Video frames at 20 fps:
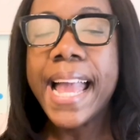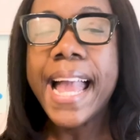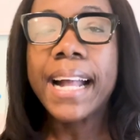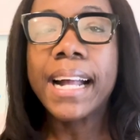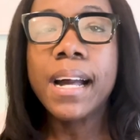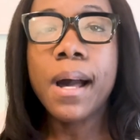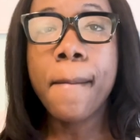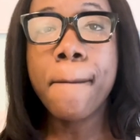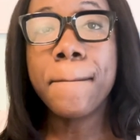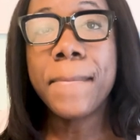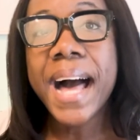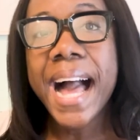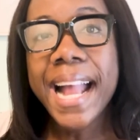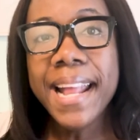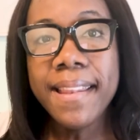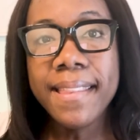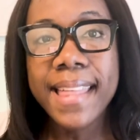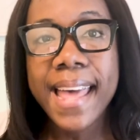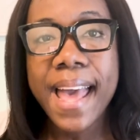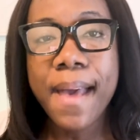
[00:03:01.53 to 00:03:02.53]

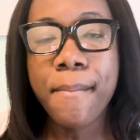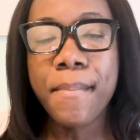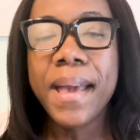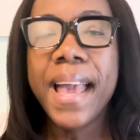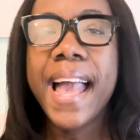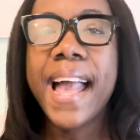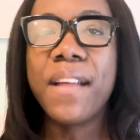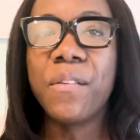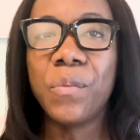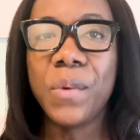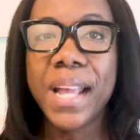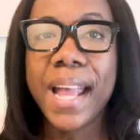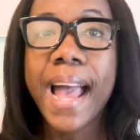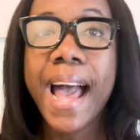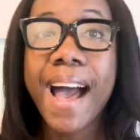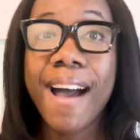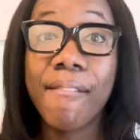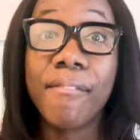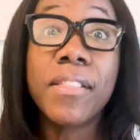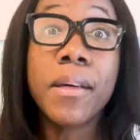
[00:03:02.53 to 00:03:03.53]
combine them, and we
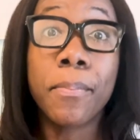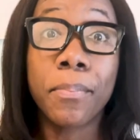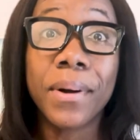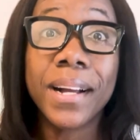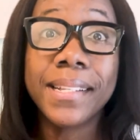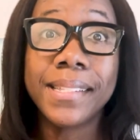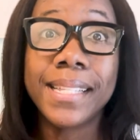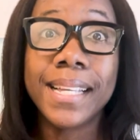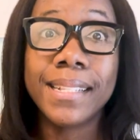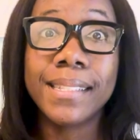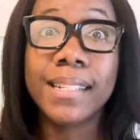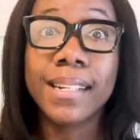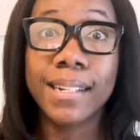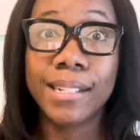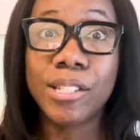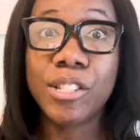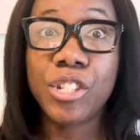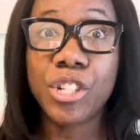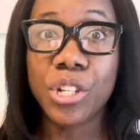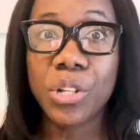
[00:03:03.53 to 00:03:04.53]
have the present
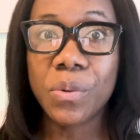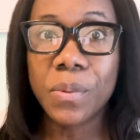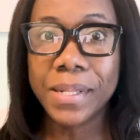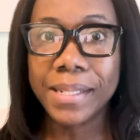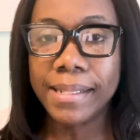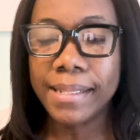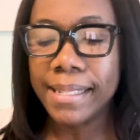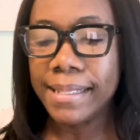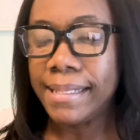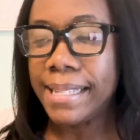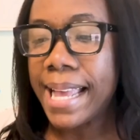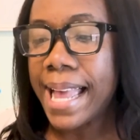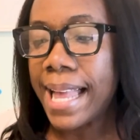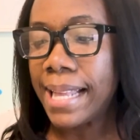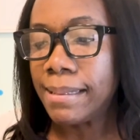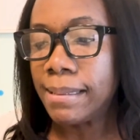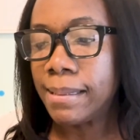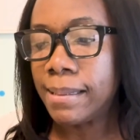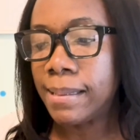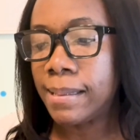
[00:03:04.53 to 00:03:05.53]
continuous
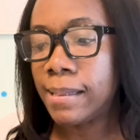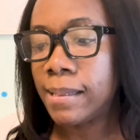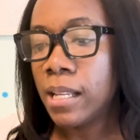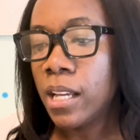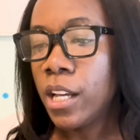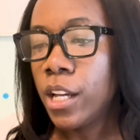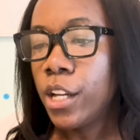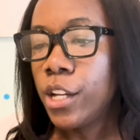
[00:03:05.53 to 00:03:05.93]
tense.